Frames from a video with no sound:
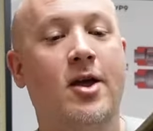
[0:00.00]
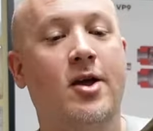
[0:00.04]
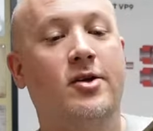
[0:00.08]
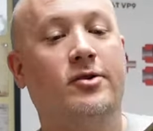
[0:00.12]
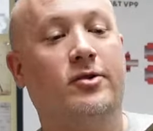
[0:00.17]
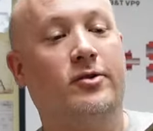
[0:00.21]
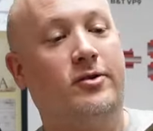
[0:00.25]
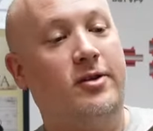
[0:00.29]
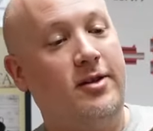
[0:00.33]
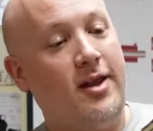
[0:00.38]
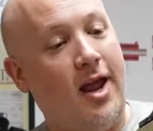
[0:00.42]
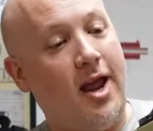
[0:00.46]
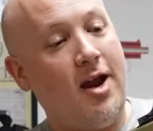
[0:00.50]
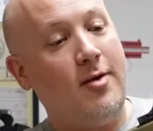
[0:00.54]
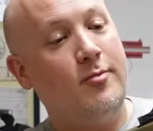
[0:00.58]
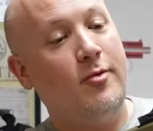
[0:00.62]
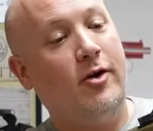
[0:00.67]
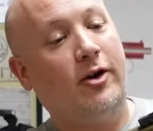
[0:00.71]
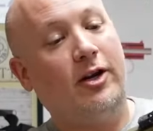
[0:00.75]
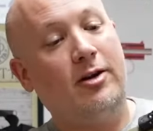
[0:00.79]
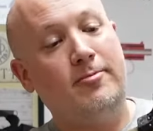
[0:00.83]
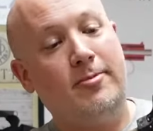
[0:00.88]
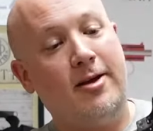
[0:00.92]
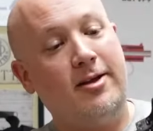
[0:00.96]
So today
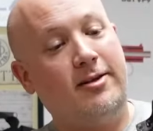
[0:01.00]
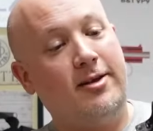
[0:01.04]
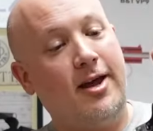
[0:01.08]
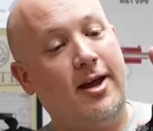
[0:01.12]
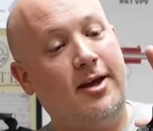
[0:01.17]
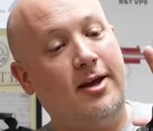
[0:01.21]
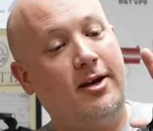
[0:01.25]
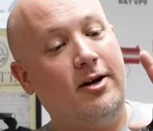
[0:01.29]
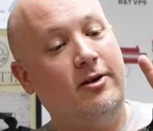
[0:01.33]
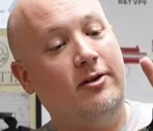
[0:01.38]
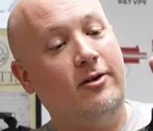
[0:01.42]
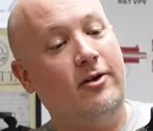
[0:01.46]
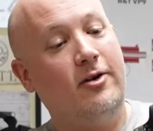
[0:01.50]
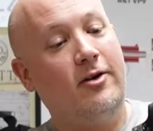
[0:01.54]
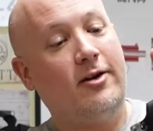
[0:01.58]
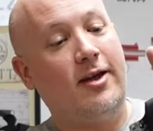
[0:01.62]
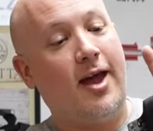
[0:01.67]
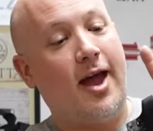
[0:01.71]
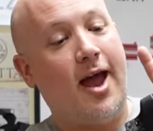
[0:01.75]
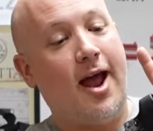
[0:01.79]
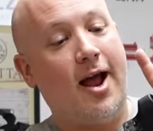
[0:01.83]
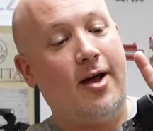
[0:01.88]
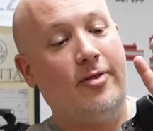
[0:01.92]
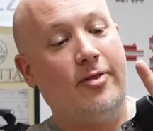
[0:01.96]
we're going to be taking a
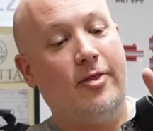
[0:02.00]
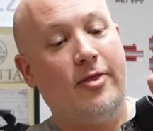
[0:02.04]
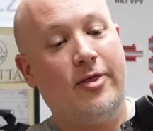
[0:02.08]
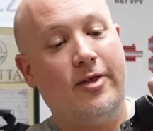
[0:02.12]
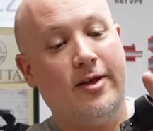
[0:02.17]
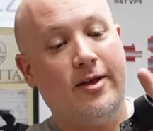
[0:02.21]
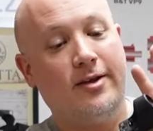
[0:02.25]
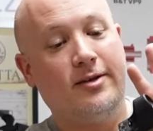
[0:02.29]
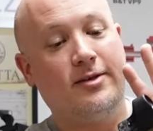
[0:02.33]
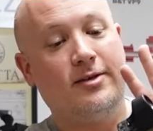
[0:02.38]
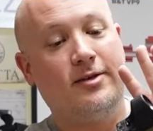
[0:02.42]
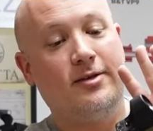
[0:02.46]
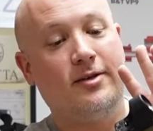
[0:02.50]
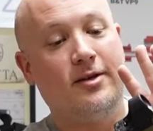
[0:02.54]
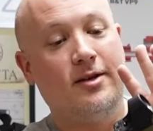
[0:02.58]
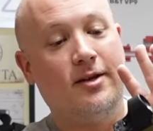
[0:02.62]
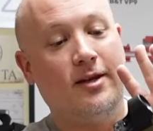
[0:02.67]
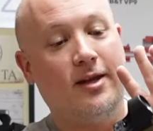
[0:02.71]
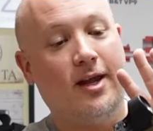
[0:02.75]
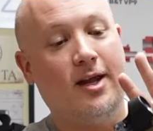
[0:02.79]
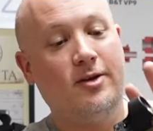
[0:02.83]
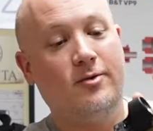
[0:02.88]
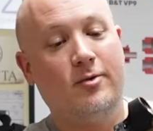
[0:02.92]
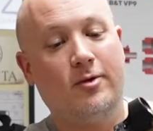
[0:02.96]
look at this
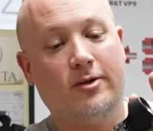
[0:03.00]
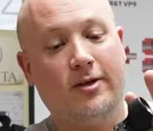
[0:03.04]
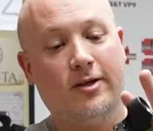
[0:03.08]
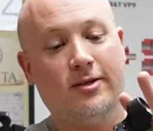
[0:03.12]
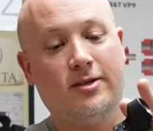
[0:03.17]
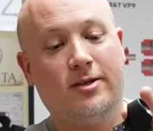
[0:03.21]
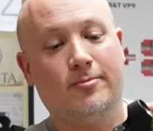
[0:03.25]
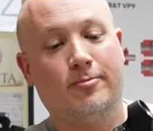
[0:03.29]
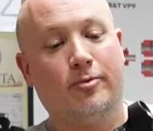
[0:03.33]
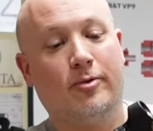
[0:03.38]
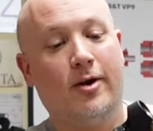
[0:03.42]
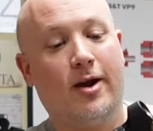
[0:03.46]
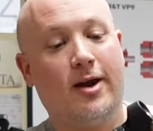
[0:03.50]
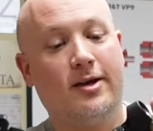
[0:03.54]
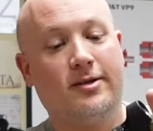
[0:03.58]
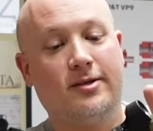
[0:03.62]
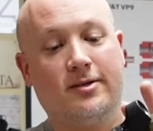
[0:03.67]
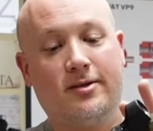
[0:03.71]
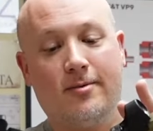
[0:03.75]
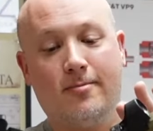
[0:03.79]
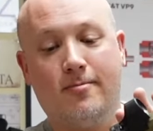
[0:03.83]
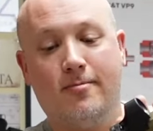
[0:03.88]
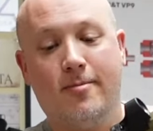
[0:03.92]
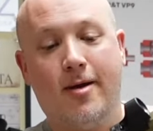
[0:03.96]
intricately
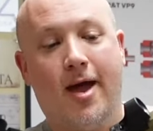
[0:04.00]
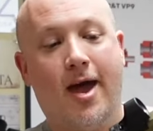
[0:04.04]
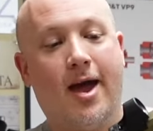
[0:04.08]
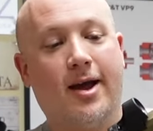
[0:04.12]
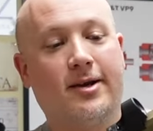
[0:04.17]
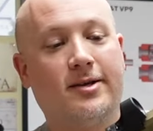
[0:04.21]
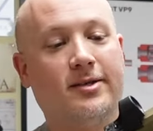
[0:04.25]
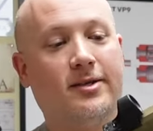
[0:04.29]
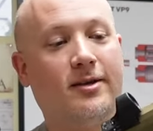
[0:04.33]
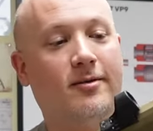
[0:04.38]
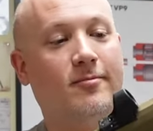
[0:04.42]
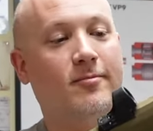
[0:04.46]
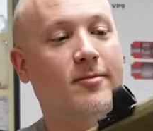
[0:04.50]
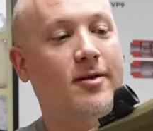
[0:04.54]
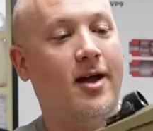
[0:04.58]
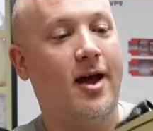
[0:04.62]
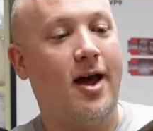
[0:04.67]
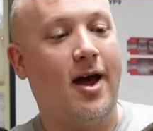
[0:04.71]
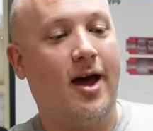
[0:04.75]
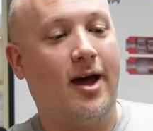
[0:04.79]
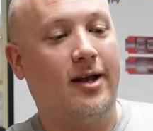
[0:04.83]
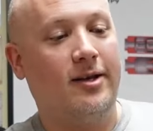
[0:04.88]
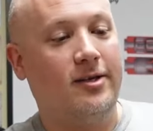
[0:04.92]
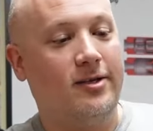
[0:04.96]
suppressed Maxim
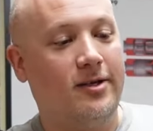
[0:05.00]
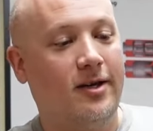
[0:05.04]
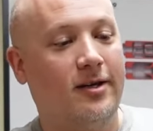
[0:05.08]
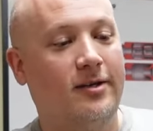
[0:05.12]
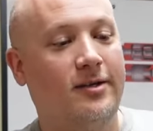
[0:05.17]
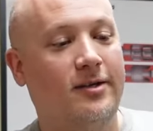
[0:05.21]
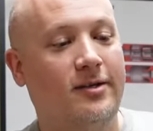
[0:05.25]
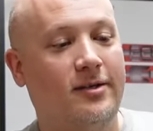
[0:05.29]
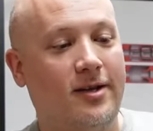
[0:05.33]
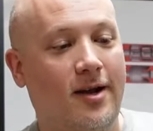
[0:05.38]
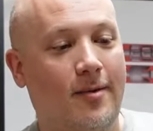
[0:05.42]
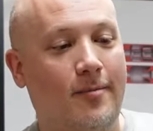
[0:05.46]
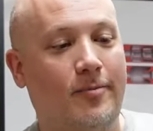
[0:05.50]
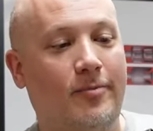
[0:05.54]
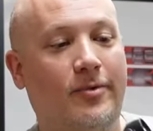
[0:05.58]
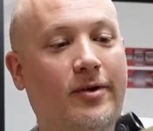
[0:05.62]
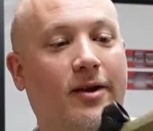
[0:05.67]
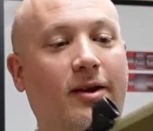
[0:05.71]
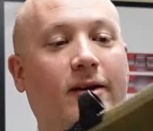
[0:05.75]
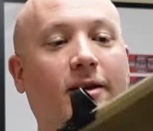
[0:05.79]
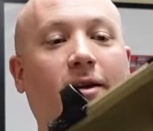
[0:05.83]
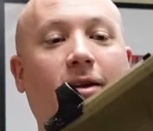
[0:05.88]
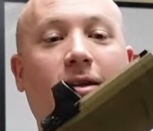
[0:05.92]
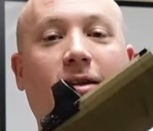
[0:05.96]
9, just
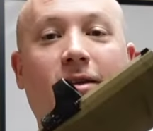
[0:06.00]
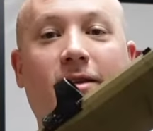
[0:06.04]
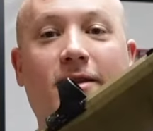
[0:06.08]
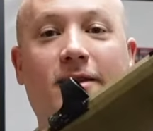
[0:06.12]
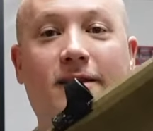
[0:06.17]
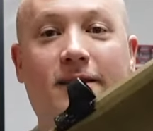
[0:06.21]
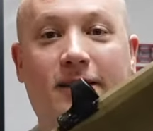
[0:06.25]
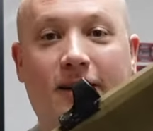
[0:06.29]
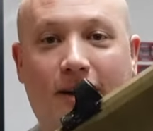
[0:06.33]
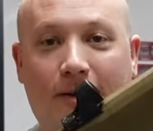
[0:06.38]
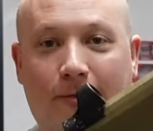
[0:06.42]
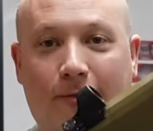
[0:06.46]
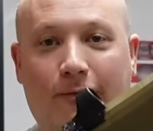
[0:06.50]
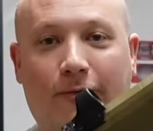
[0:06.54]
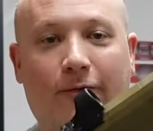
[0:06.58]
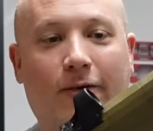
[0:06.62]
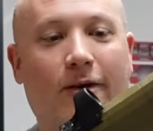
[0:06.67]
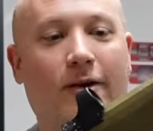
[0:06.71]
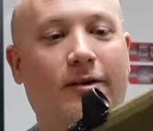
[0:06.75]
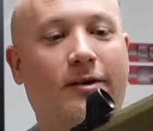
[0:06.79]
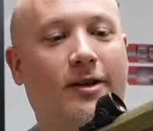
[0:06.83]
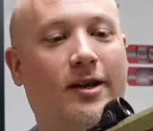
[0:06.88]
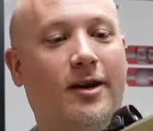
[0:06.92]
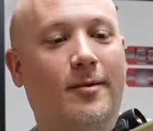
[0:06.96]
something
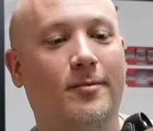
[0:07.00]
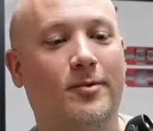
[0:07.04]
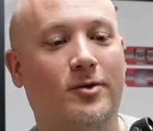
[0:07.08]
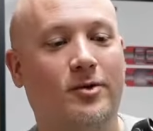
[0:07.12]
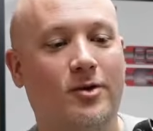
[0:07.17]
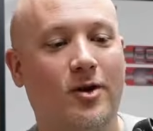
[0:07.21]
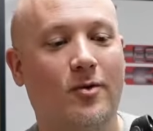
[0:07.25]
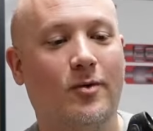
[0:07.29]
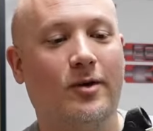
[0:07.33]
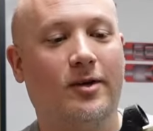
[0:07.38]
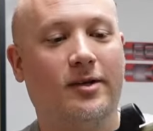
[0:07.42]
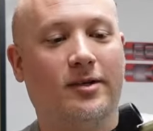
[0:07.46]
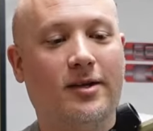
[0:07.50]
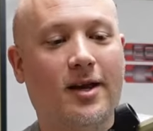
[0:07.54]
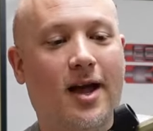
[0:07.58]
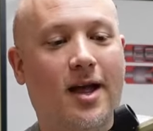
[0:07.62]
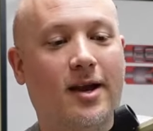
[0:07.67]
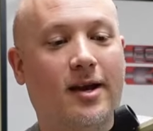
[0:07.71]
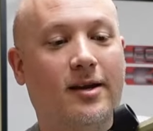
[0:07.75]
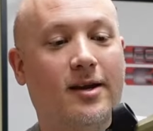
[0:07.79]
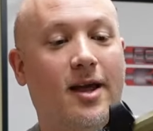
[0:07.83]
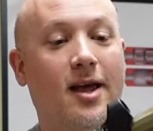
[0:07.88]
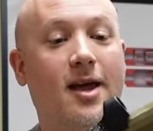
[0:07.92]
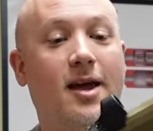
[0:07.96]
different, and I'm so
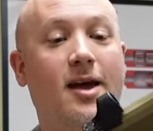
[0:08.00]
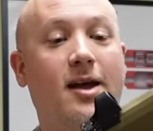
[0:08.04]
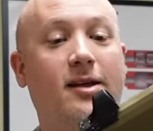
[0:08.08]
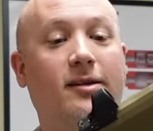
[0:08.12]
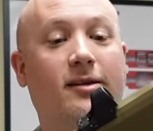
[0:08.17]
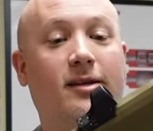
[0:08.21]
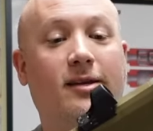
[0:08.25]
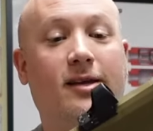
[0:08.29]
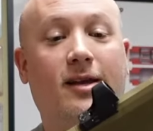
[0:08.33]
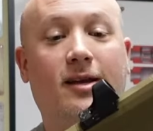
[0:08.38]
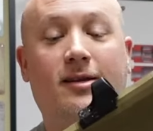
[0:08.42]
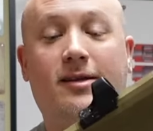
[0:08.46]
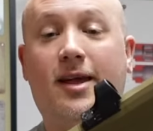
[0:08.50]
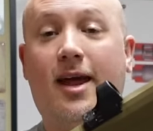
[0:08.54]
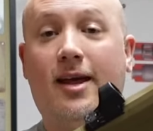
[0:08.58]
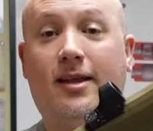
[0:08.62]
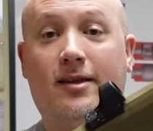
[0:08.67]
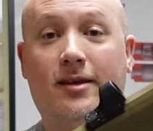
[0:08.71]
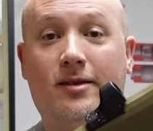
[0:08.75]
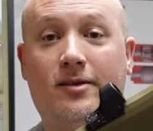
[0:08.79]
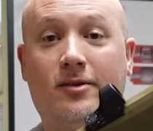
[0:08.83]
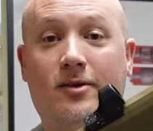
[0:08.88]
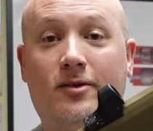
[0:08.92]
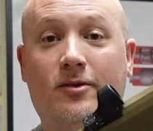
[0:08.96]
excited to get to
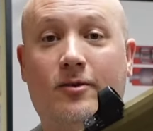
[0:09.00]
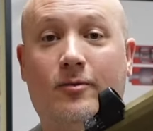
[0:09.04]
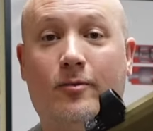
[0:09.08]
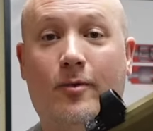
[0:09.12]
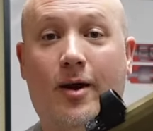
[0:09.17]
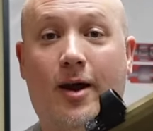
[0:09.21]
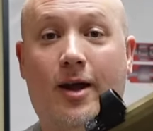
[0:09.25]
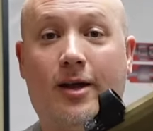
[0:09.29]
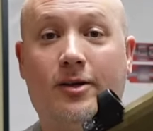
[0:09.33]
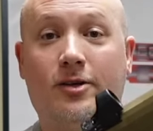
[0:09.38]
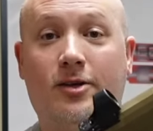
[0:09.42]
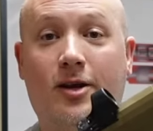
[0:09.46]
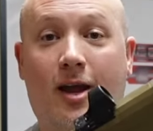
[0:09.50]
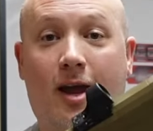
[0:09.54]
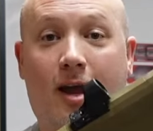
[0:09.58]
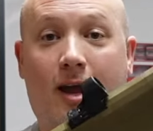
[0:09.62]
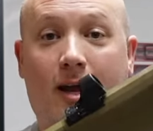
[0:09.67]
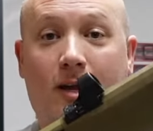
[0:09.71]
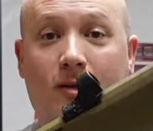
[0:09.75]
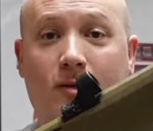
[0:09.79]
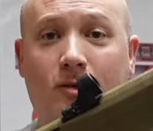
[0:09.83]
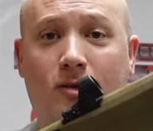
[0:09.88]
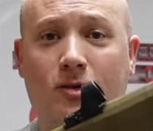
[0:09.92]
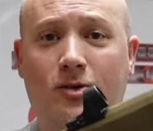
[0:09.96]
take this to the range
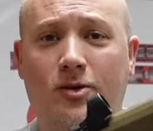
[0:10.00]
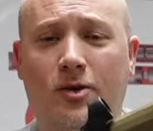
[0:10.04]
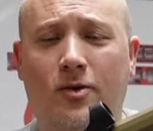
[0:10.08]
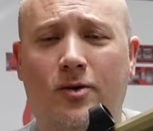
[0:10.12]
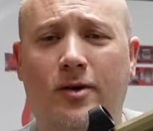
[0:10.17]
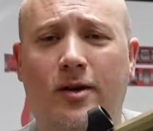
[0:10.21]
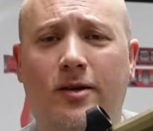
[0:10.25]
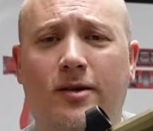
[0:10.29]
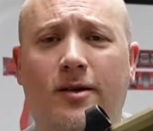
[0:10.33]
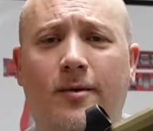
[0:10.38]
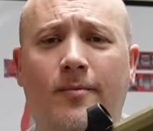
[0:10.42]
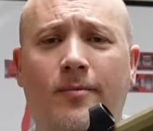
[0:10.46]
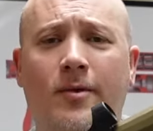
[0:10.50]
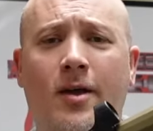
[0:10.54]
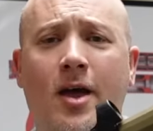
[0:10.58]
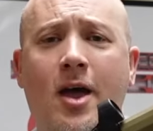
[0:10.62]
and shoot it.